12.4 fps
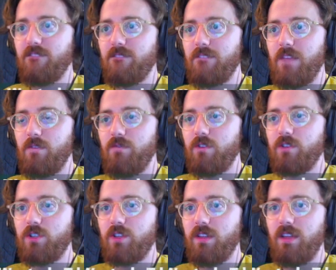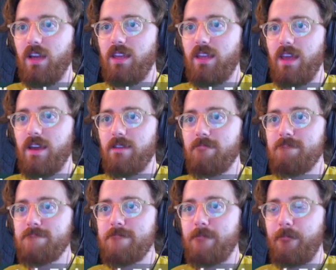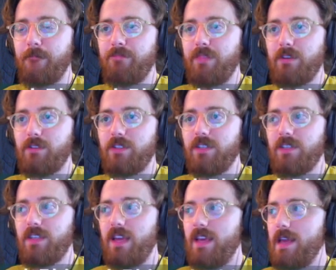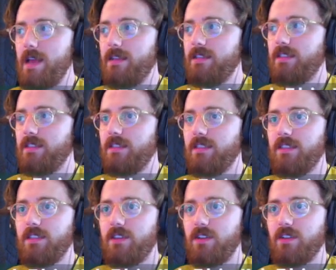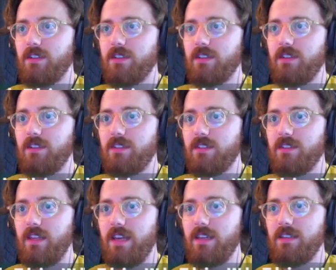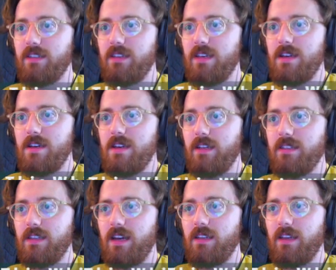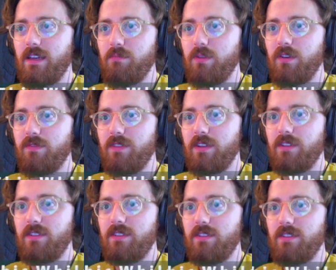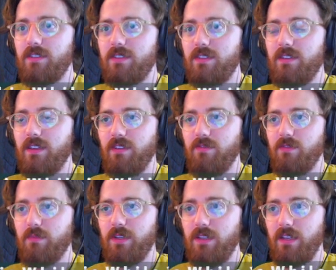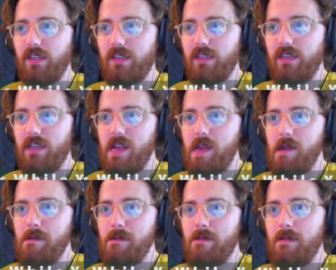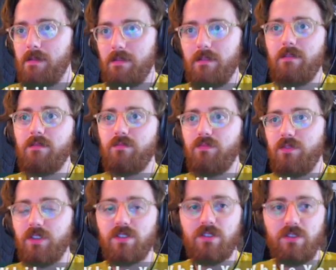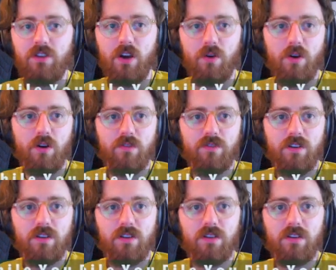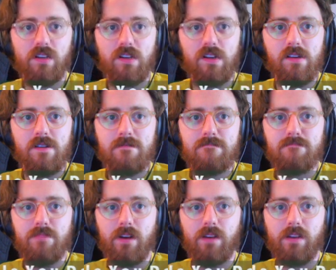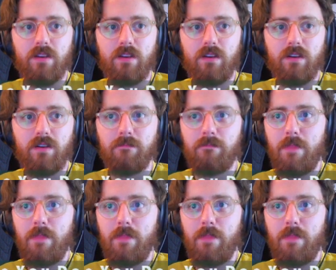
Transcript: Unfortunately, I can't. I was gonna say since it's on a slant, it's not like a perfect thing for me to like just go over. But oh,